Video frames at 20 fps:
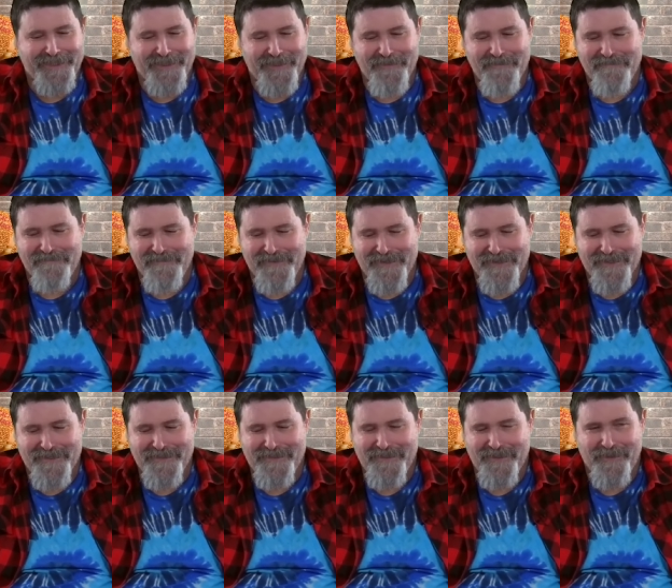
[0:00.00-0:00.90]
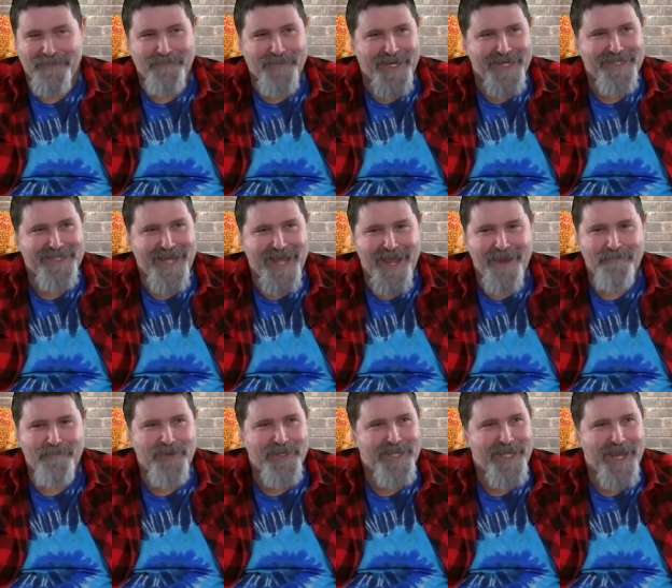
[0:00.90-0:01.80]
no fear during my
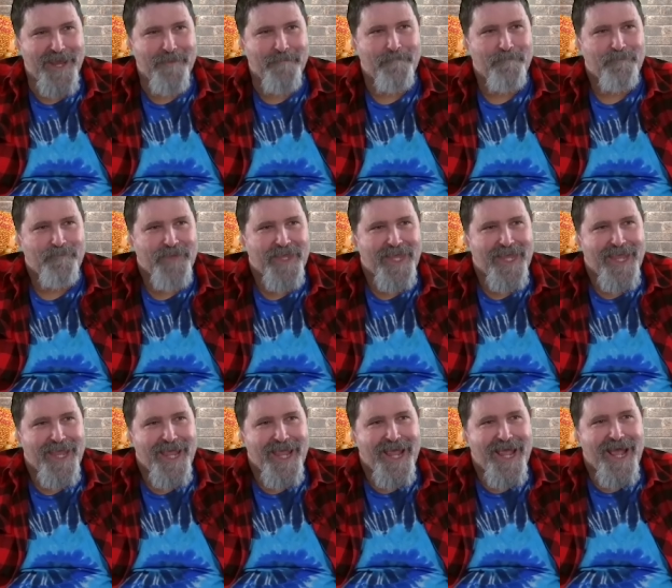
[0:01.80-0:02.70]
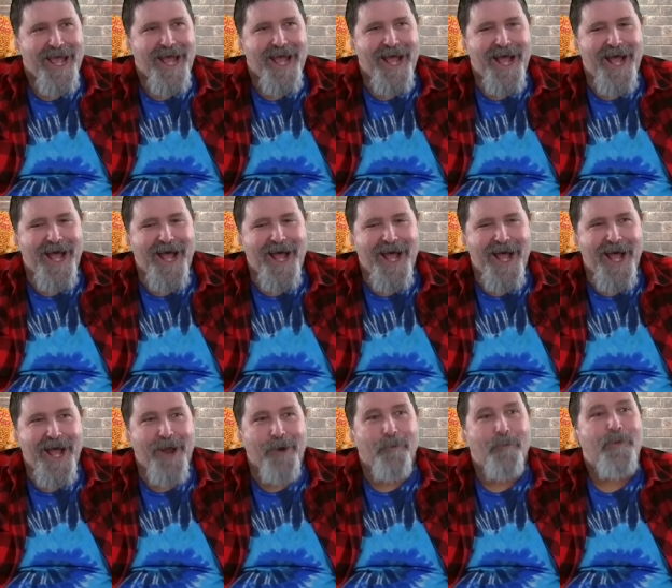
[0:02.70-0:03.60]
time with him
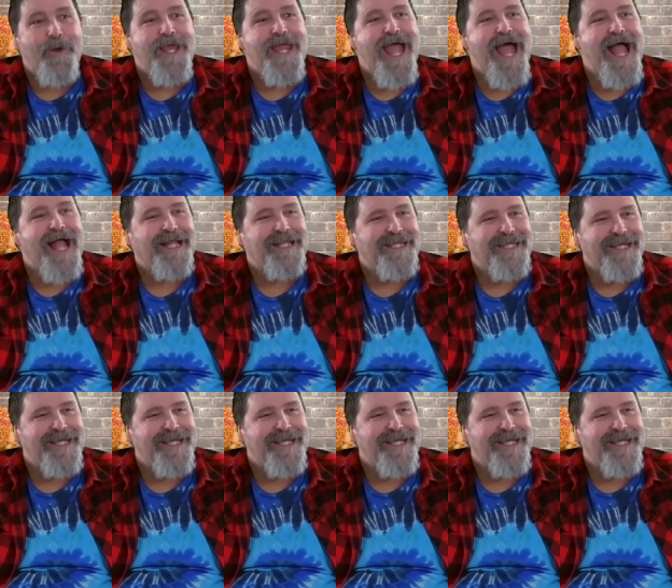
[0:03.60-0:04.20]
uh, reacted